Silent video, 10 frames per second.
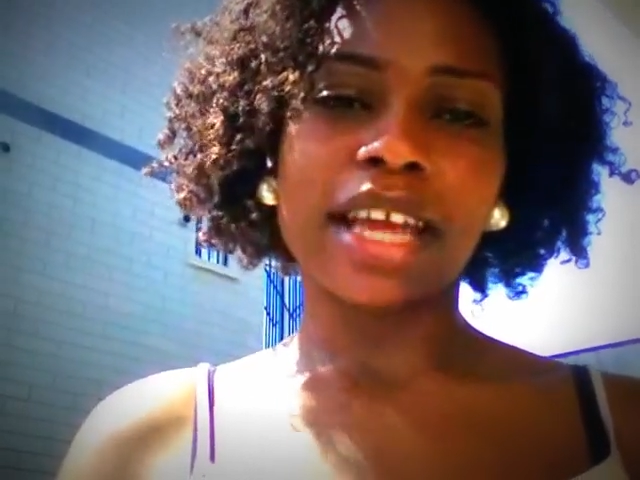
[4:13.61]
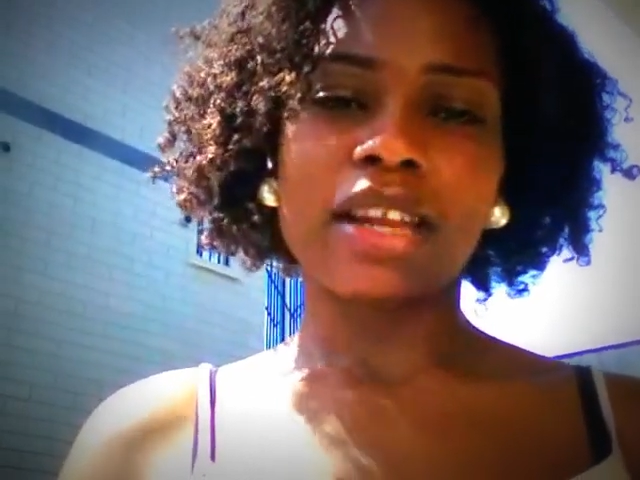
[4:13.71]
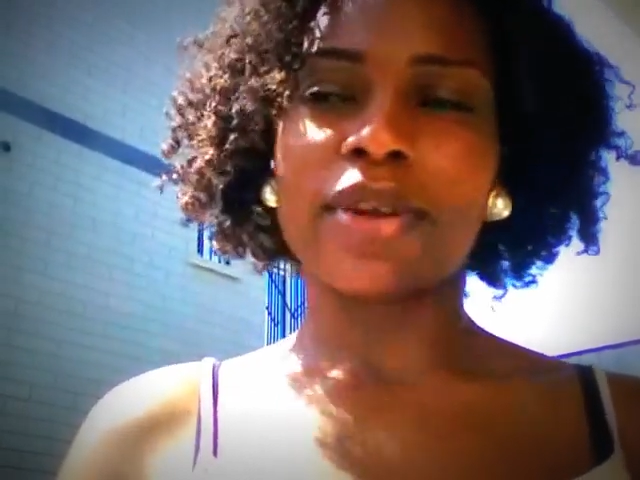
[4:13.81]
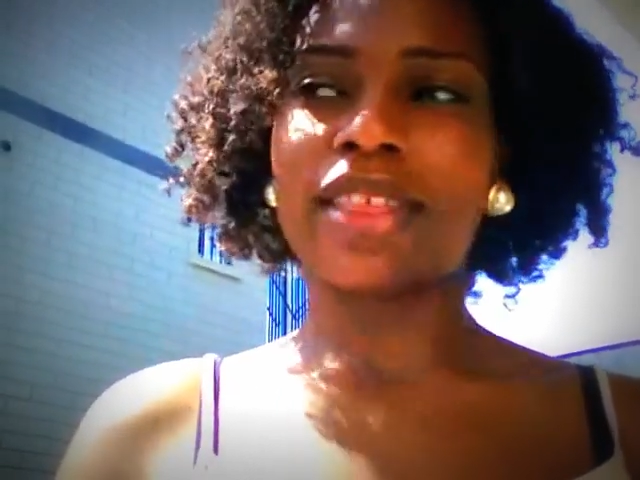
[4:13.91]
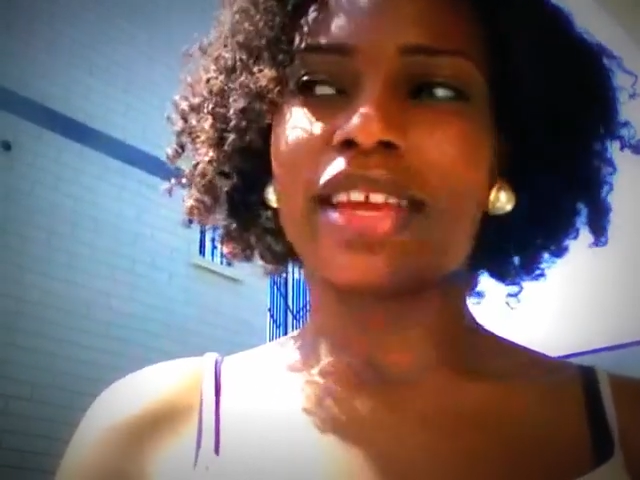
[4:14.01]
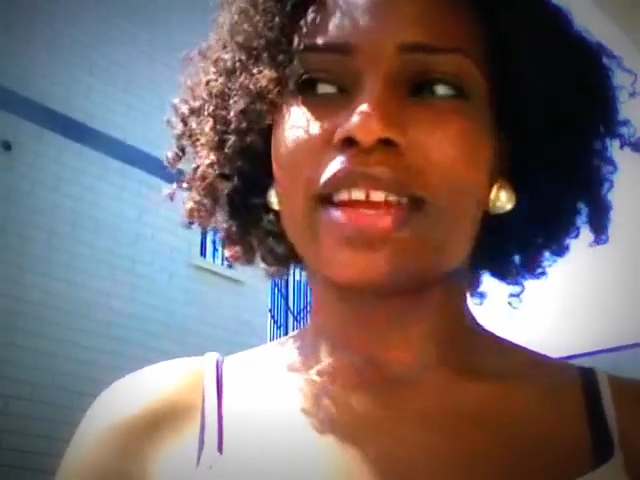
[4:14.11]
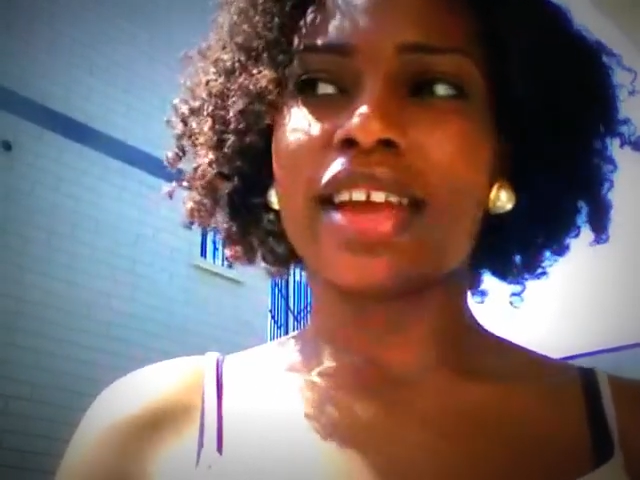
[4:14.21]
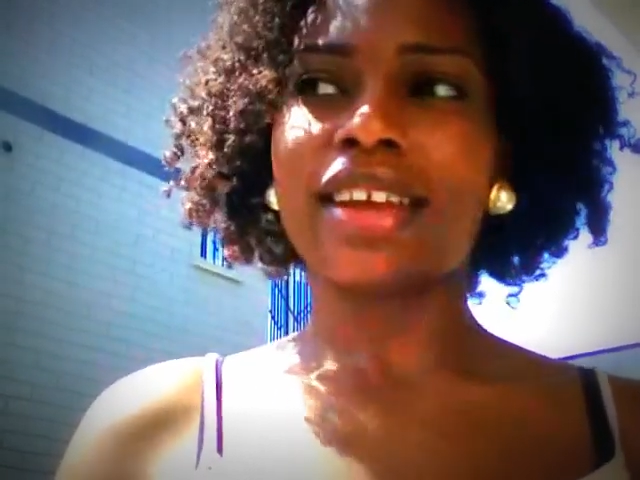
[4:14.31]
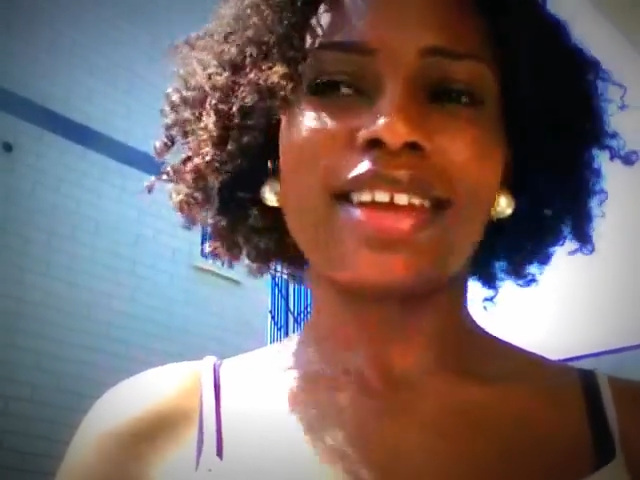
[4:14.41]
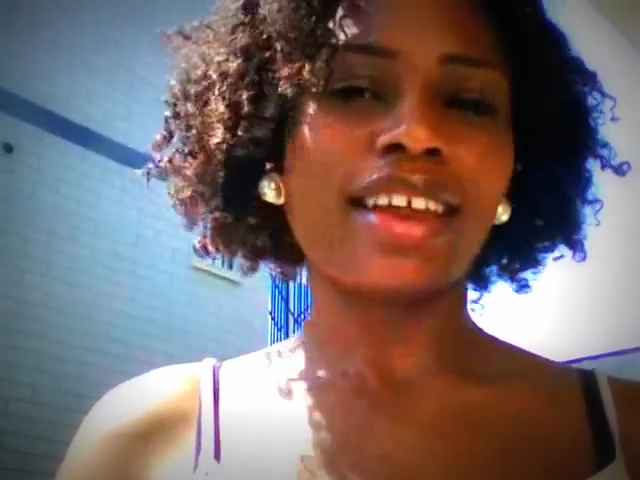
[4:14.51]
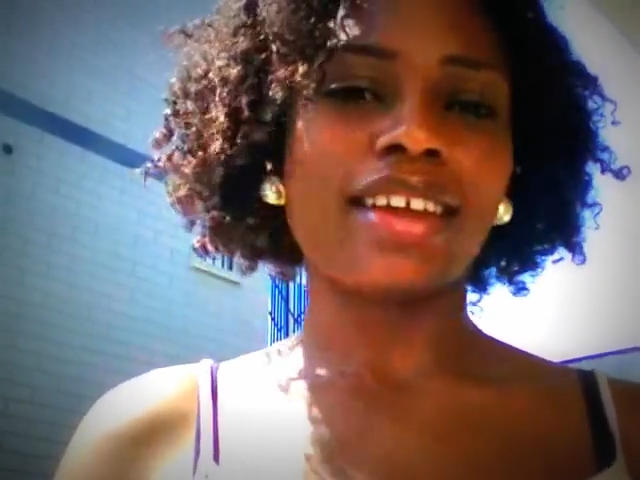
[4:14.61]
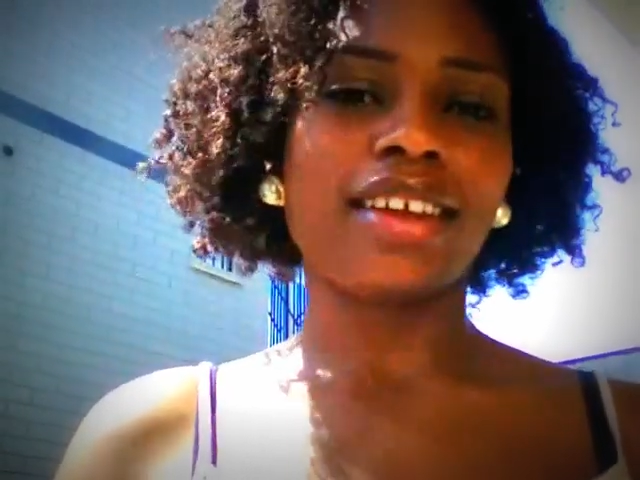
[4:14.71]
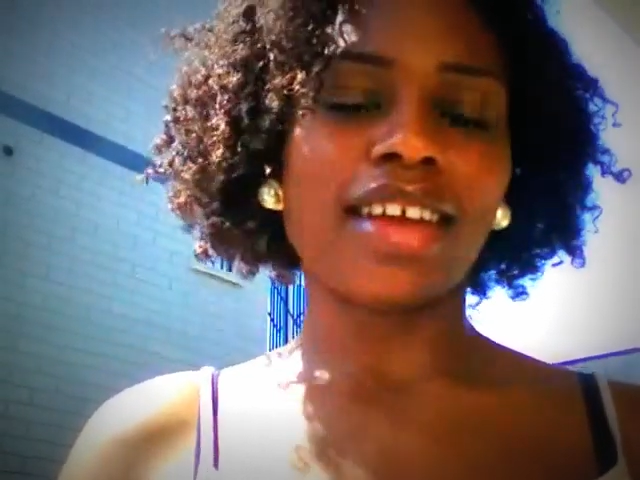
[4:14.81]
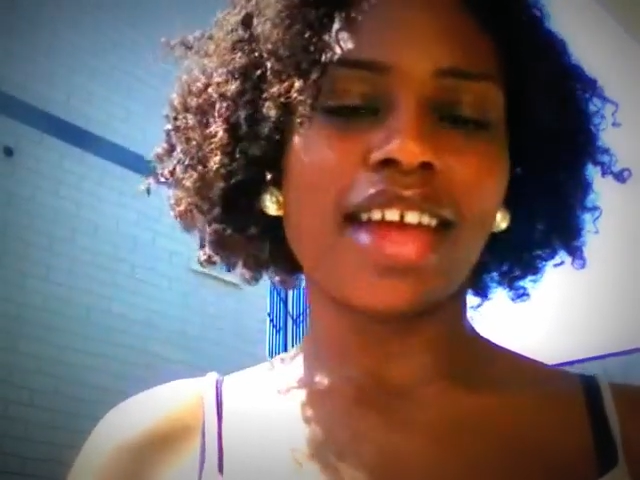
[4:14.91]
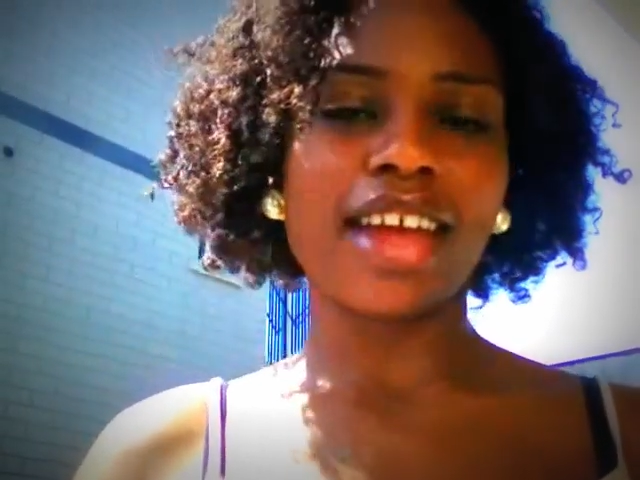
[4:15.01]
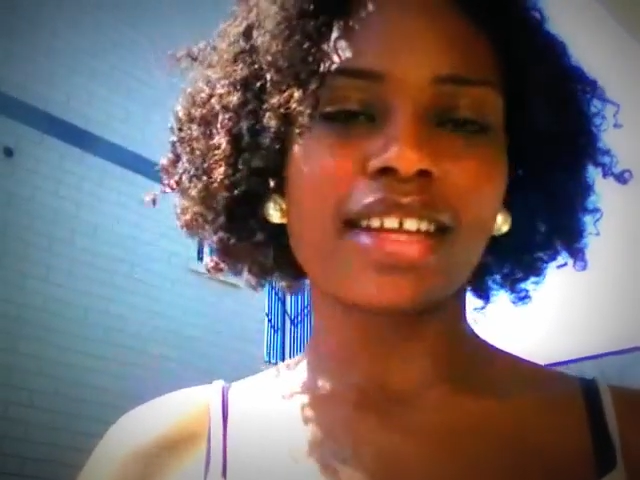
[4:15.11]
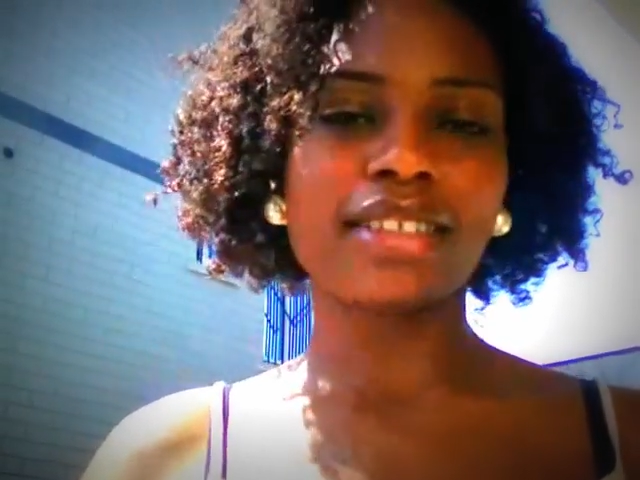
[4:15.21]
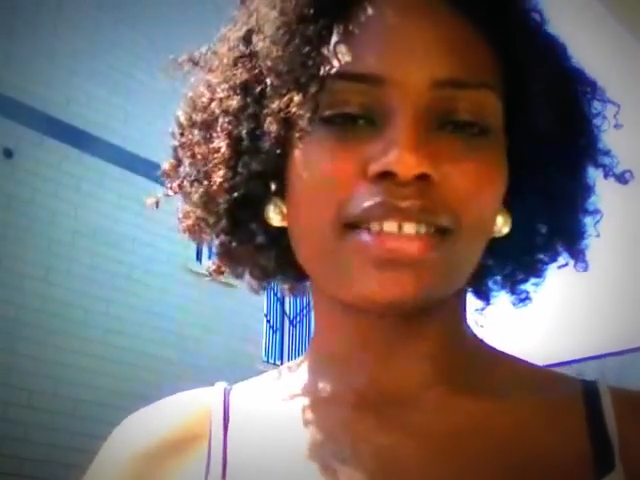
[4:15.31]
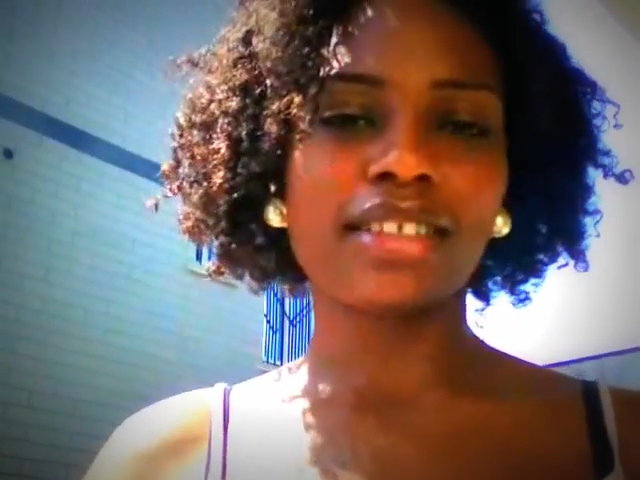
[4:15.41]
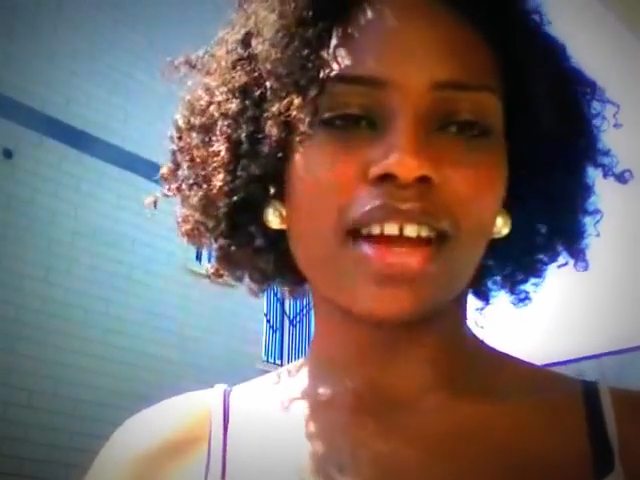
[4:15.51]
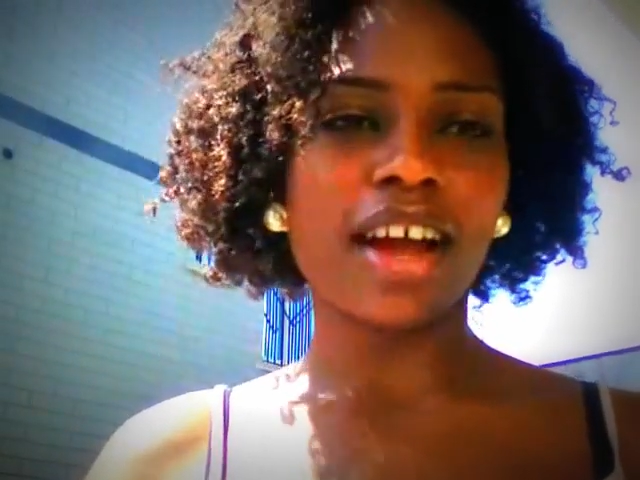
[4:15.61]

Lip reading: any way they can get it. And